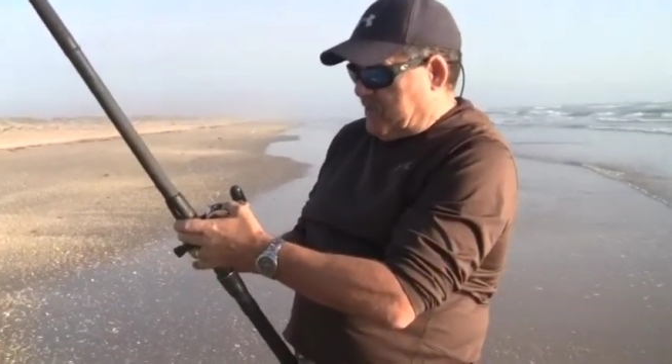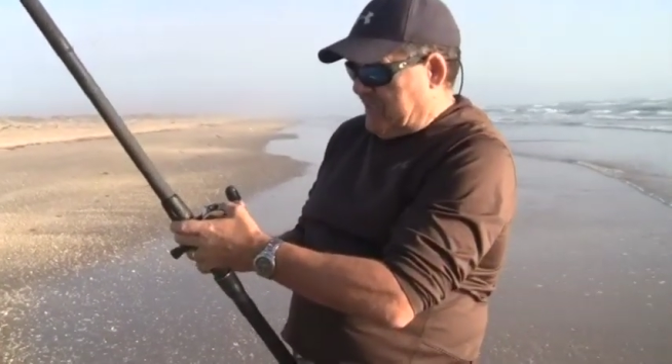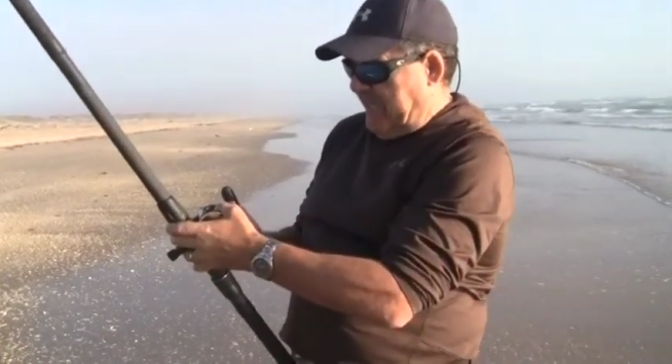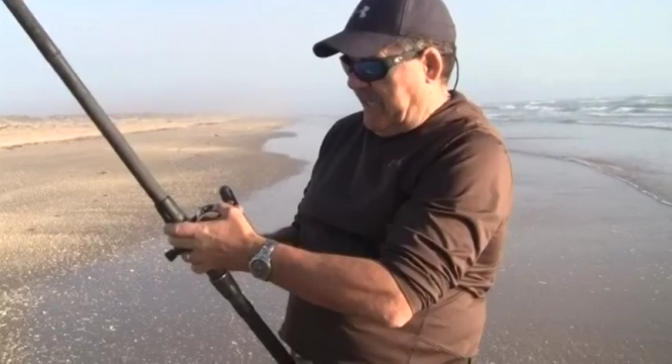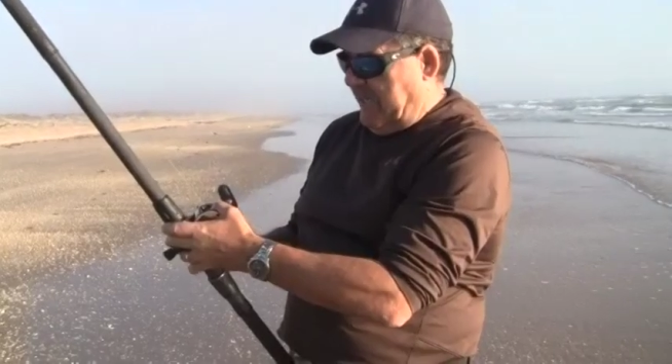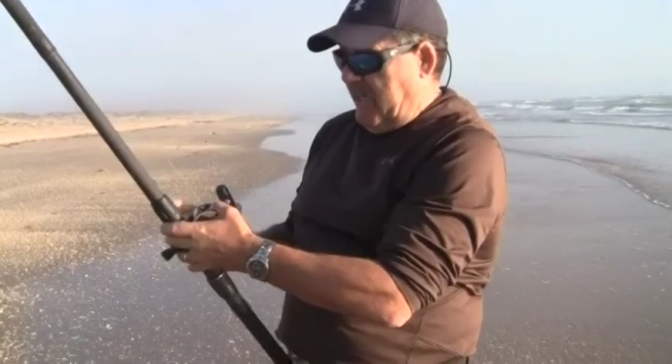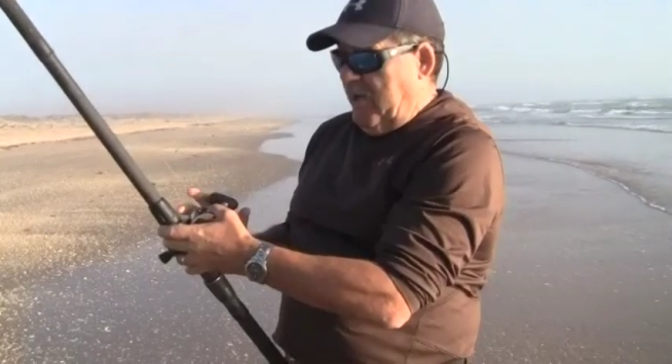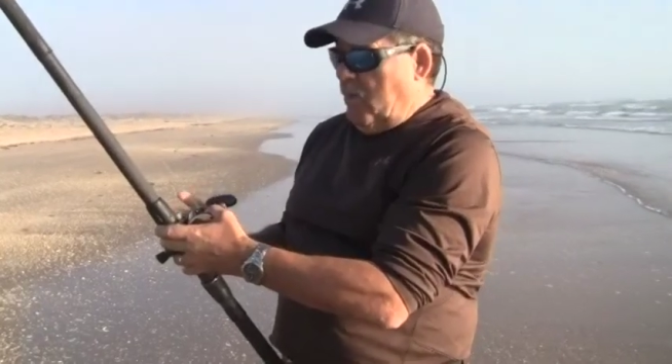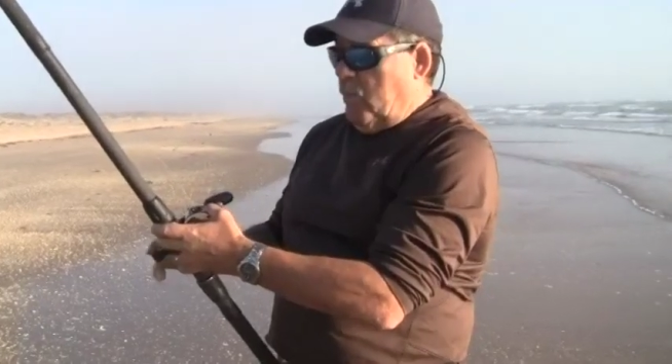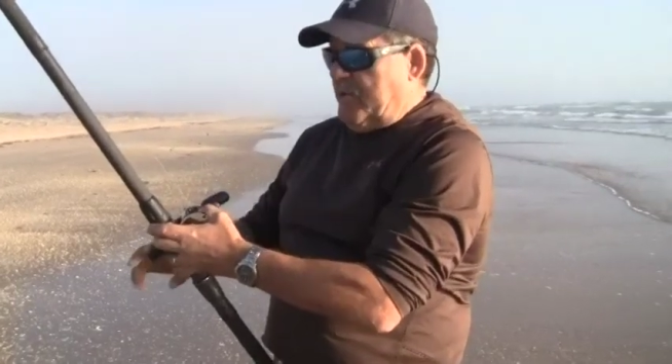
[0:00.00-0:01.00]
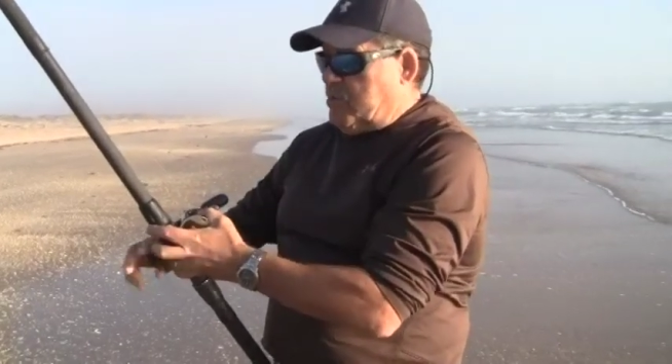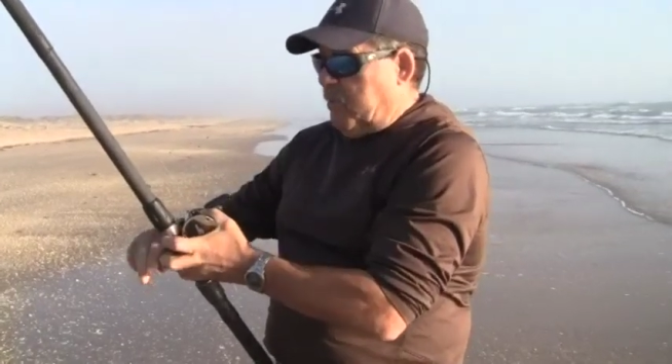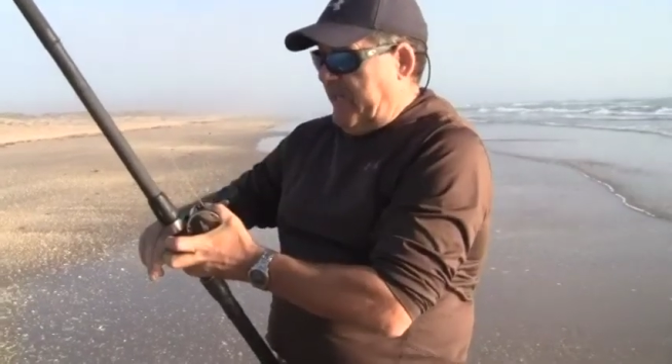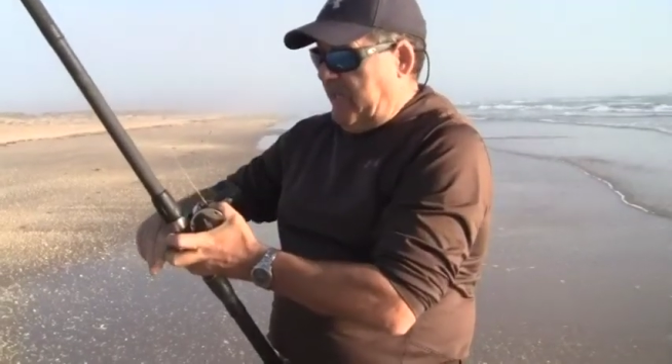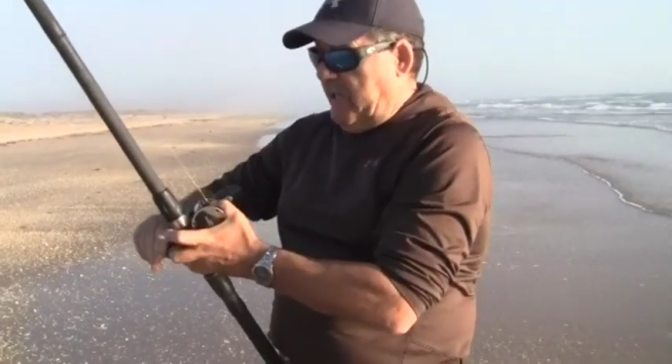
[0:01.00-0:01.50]
seat, which
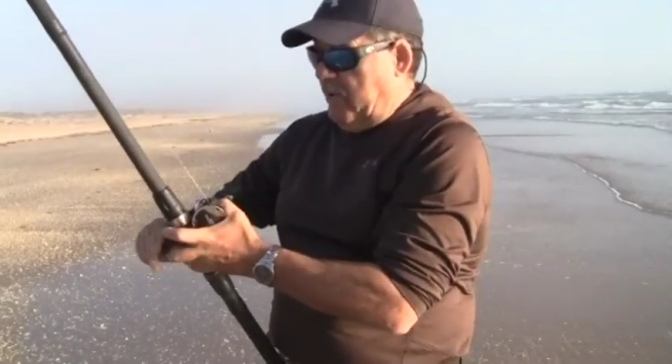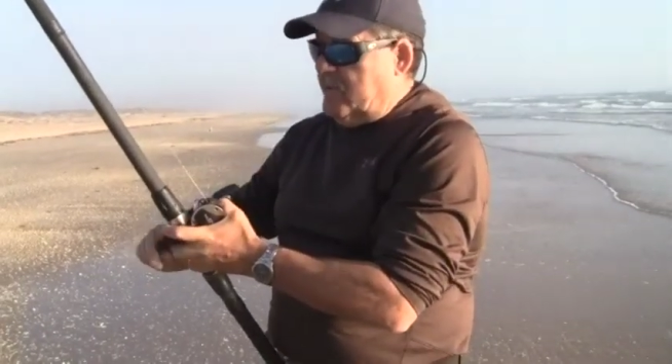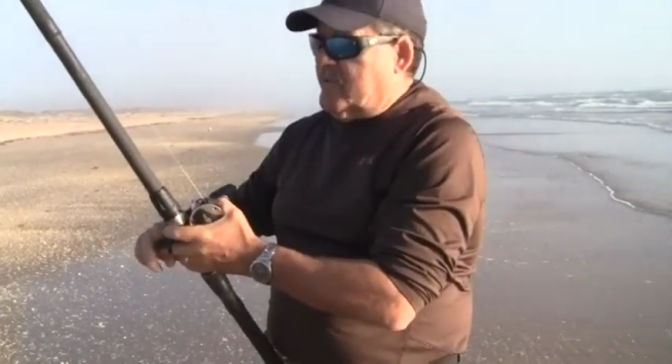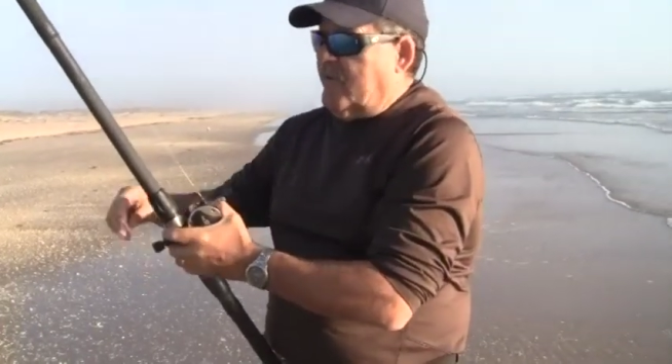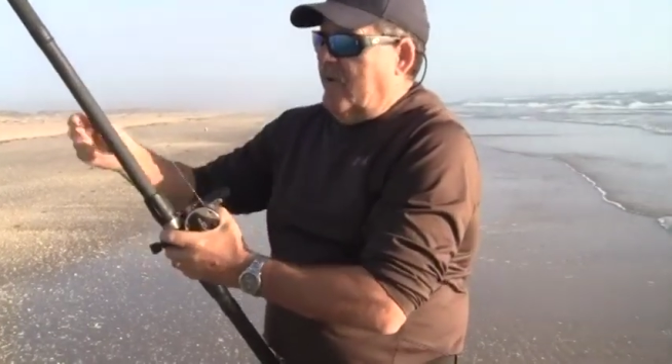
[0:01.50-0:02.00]
we use